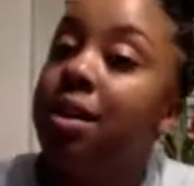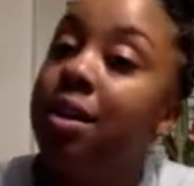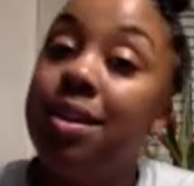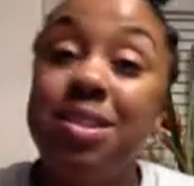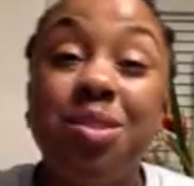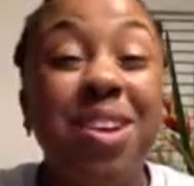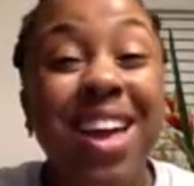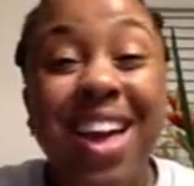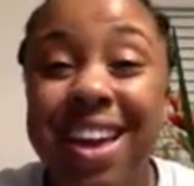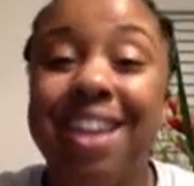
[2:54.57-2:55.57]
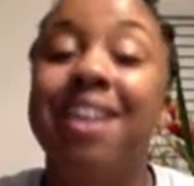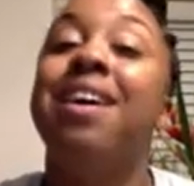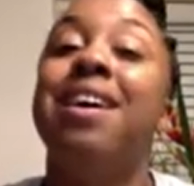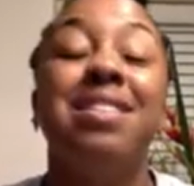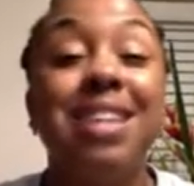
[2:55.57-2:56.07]
It's okay.
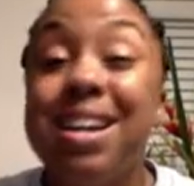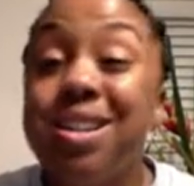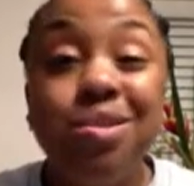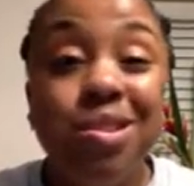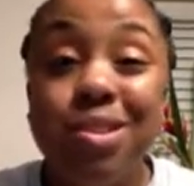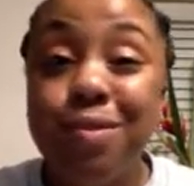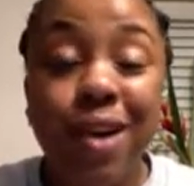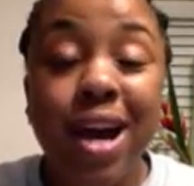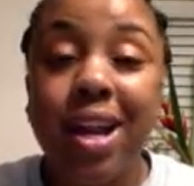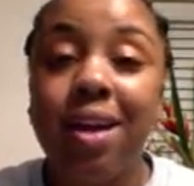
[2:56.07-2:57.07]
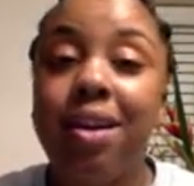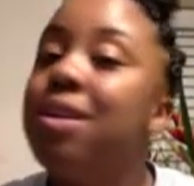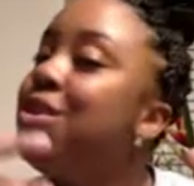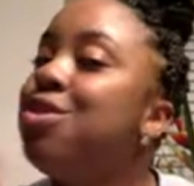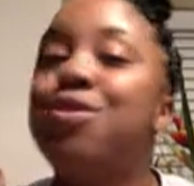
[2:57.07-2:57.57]
It's not due till Friday.
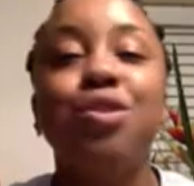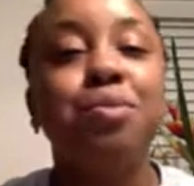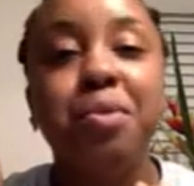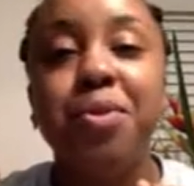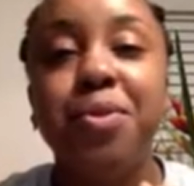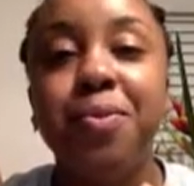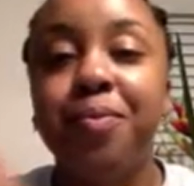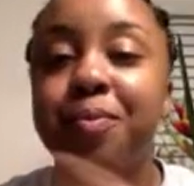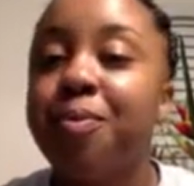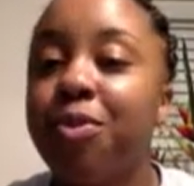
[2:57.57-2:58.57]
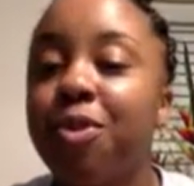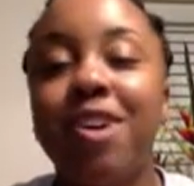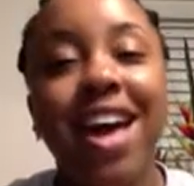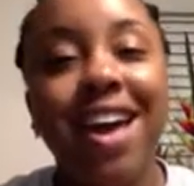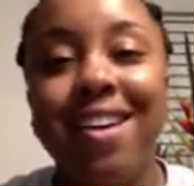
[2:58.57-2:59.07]
Do you, boo-boo?
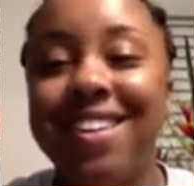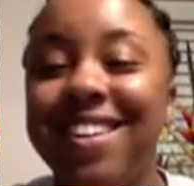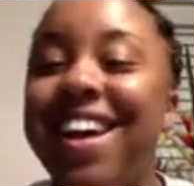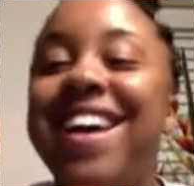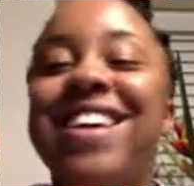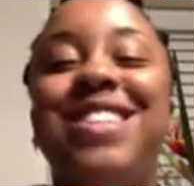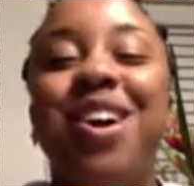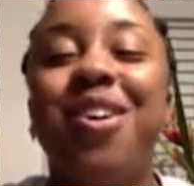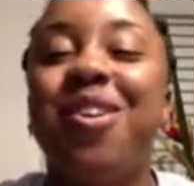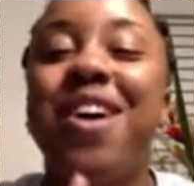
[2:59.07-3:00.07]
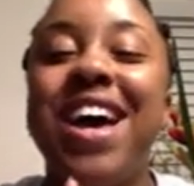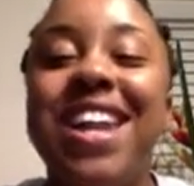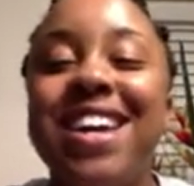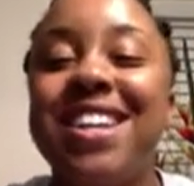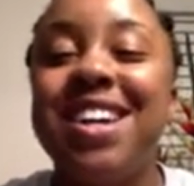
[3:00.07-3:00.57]
Okay? So go ahead
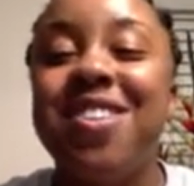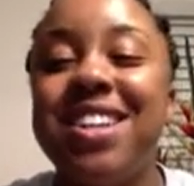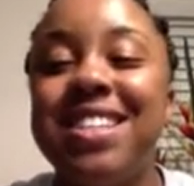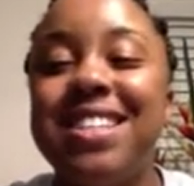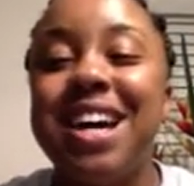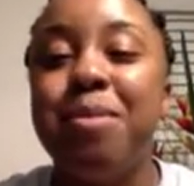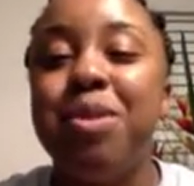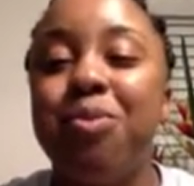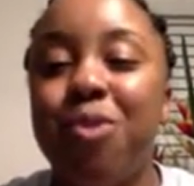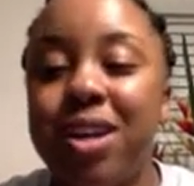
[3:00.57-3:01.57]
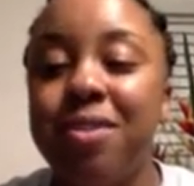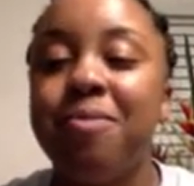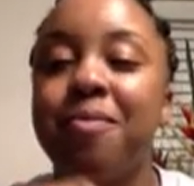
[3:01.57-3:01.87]
and click on assignment 1.